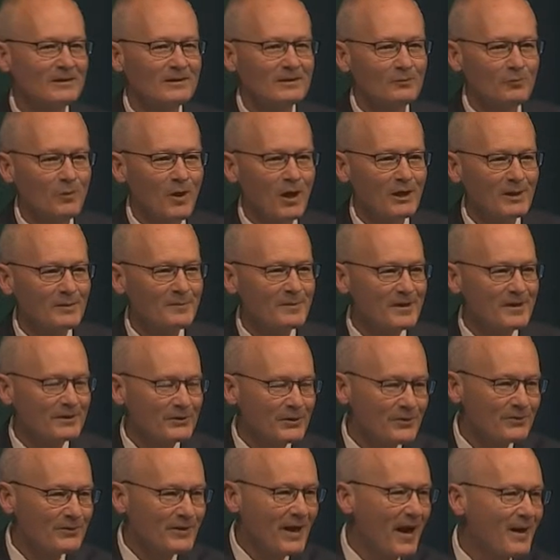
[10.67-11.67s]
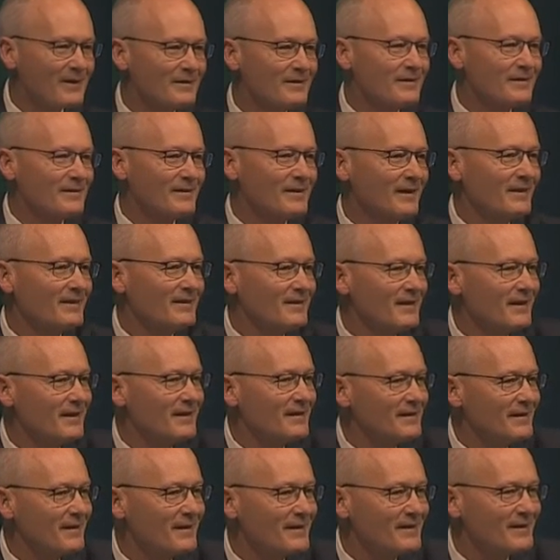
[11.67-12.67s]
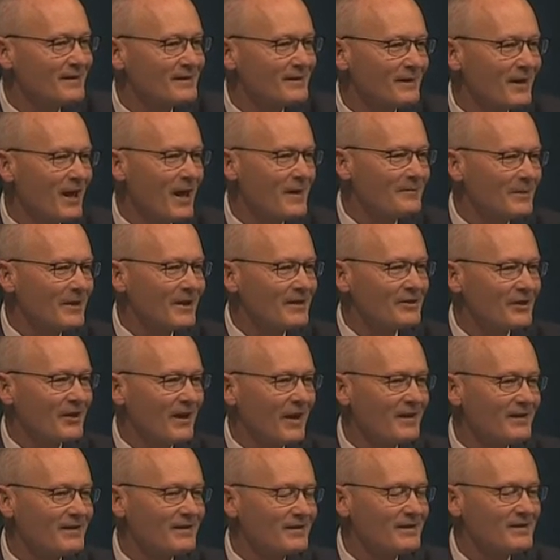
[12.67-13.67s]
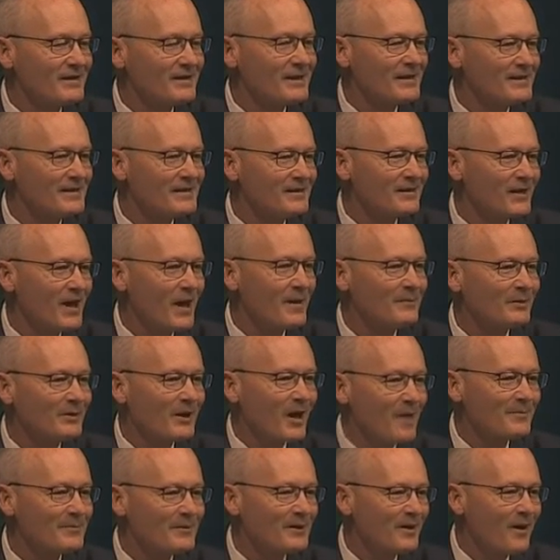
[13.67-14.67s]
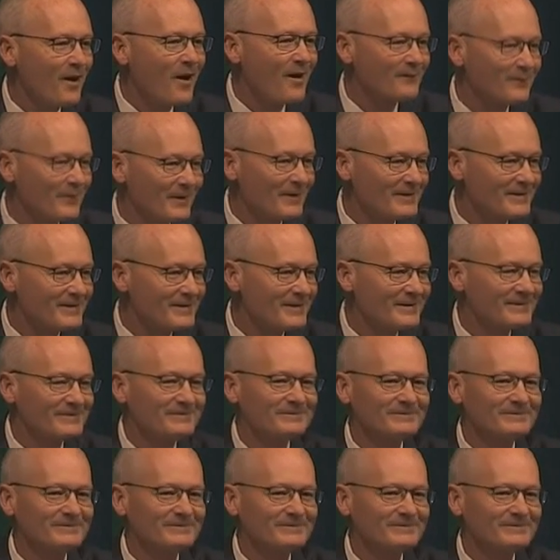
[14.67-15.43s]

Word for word: Welcome to the 2016 Citizens Climate Education Citizens Climate Lobby Conference.